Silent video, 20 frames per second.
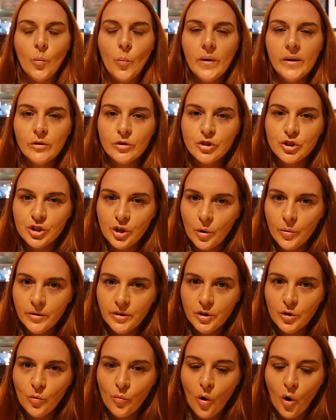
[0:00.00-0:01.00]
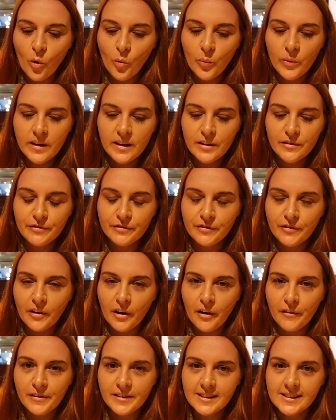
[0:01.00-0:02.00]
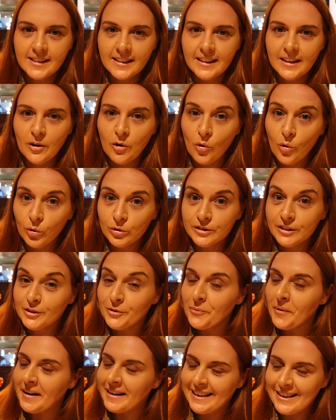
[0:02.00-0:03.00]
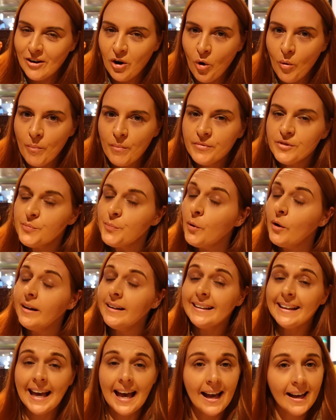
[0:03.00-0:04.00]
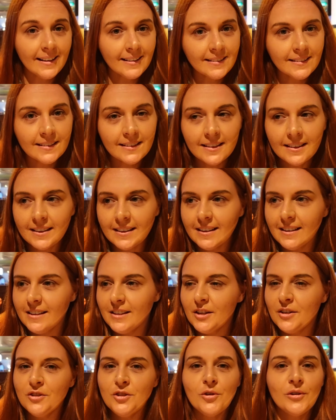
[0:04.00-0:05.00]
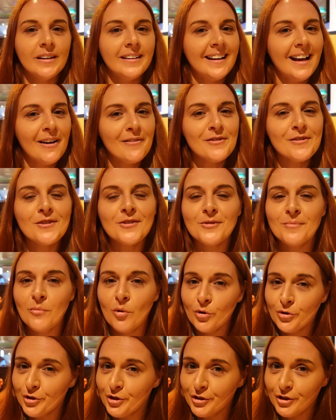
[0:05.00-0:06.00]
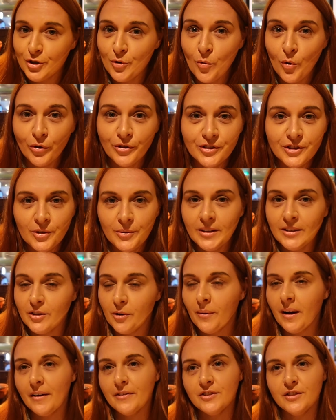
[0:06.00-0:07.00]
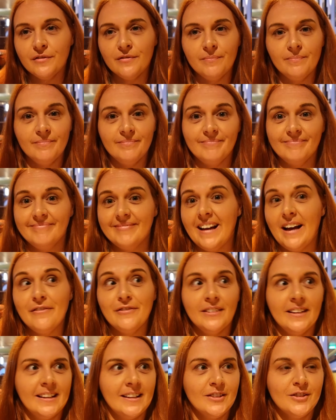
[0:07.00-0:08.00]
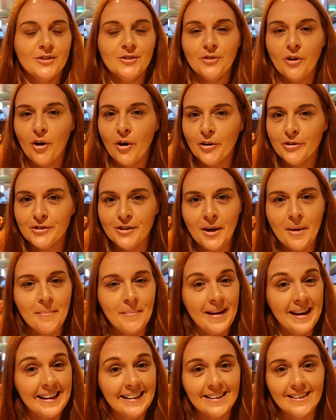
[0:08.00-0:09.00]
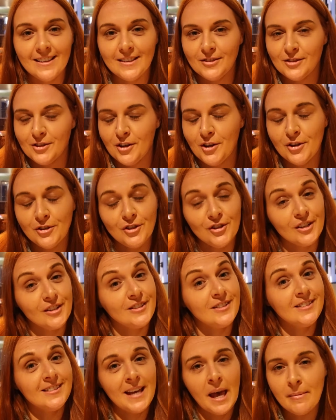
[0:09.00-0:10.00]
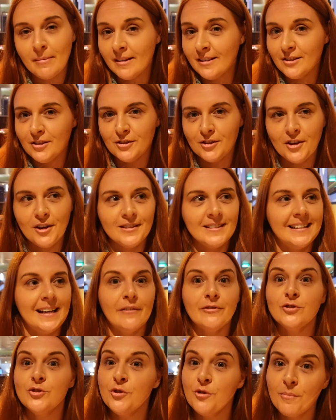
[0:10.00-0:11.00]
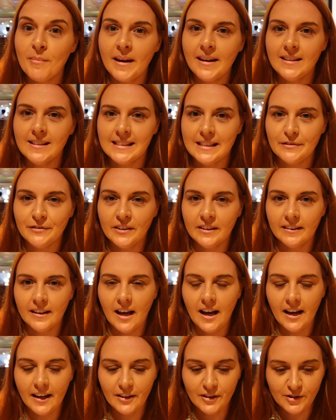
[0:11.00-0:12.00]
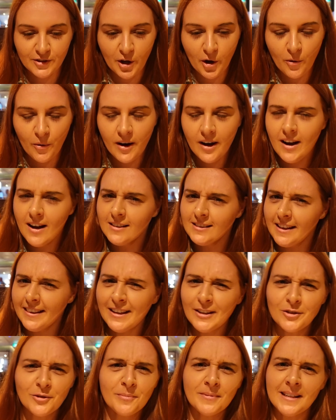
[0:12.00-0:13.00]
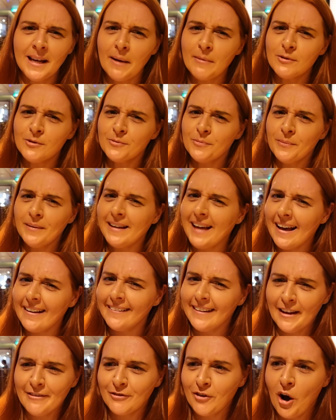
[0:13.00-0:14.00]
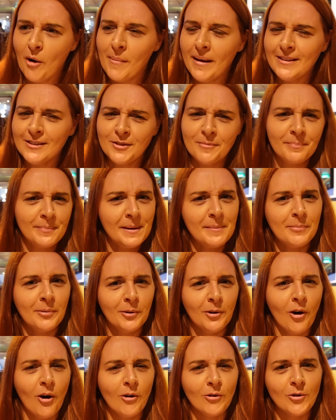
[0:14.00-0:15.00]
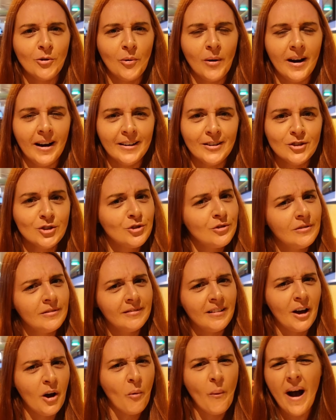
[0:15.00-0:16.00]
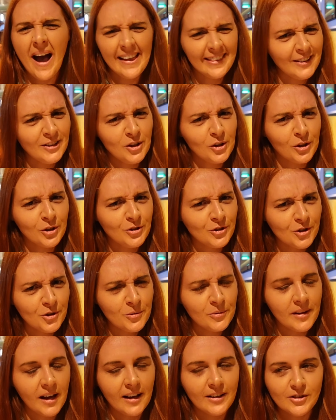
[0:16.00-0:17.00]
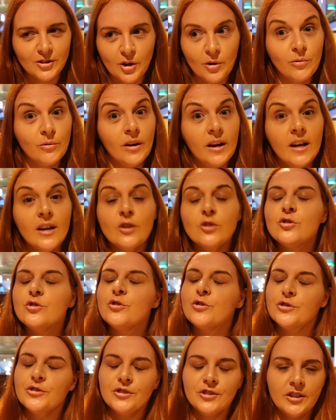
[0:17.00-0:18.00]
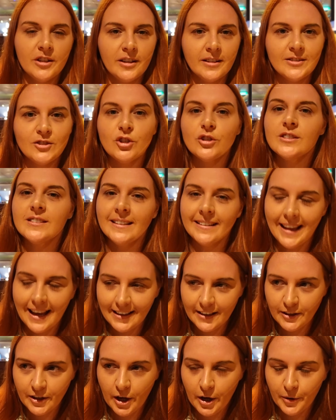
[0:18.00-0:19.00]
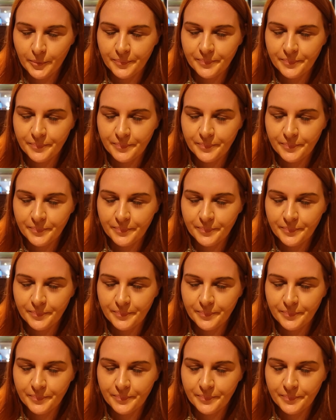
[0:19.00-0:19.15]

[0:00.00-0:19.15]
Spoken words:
We'll show you what we've obviously ordered when it comes, but again, you can have as much as you want, so you don't have to have like a starter, a main and dessert. You could skip the dessert and have 2 mains if you like. So I think sometimes we get left comments and people aren't quite aware that you can do that, so just to let you know.